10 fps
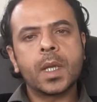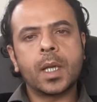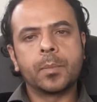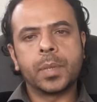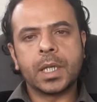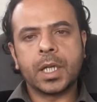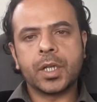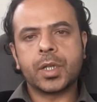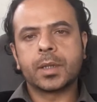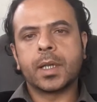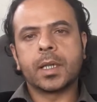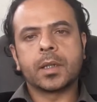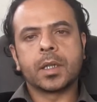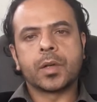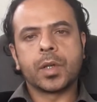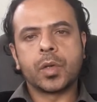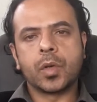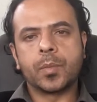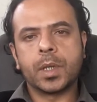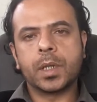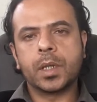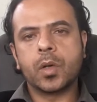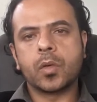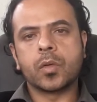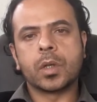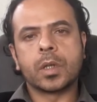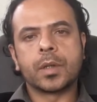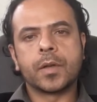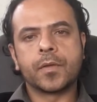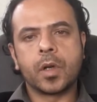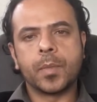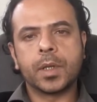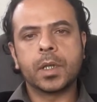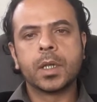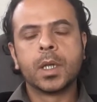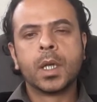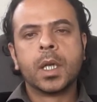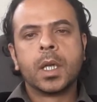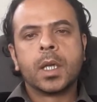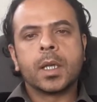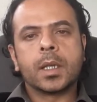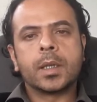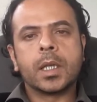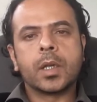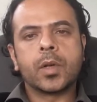complications like retinopathy or nephropathy, the